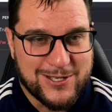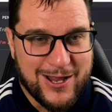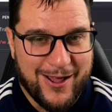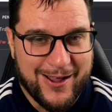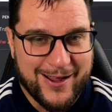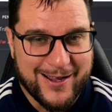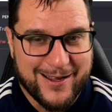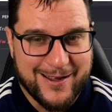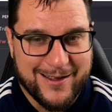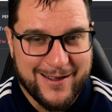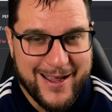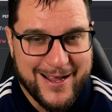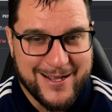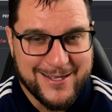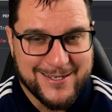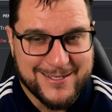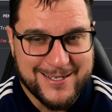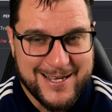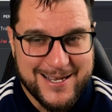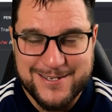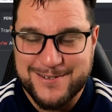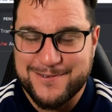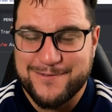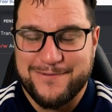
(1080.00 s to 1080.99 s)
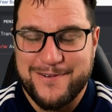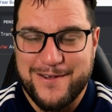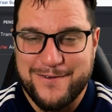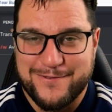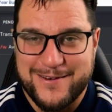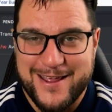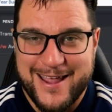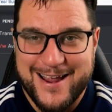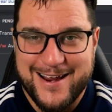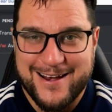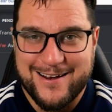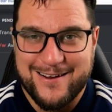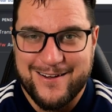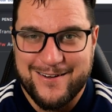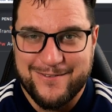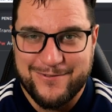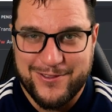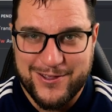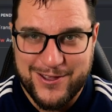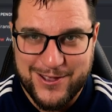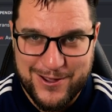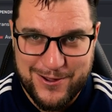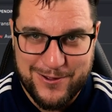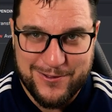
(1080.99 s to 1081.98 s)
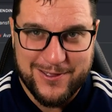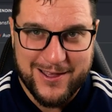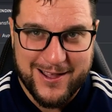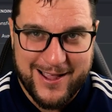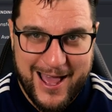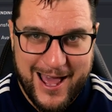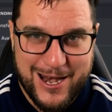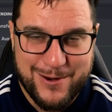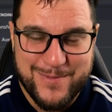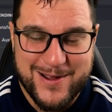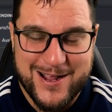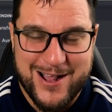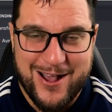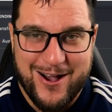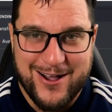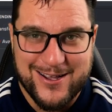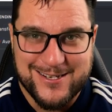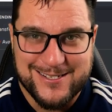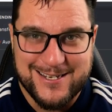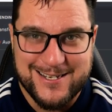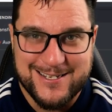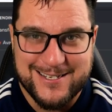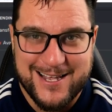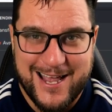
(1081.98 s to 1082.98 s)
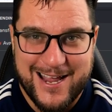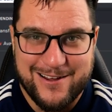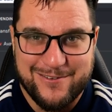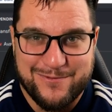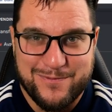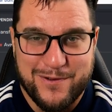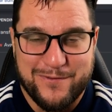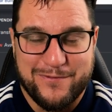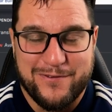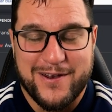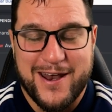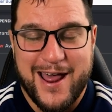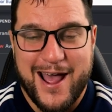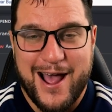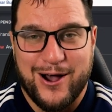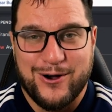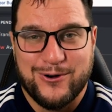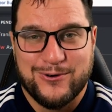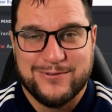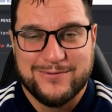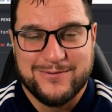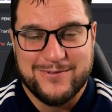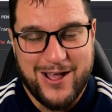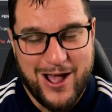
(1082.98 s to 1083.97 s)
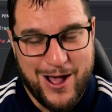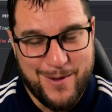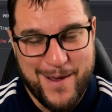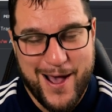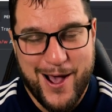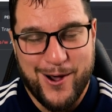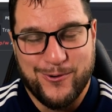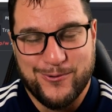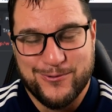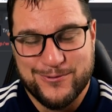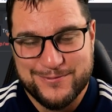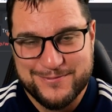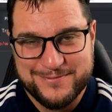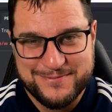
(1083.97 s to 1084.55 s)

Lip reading: like in season 15 of the Youth Academy Guiseley Save. But for now, I'm out.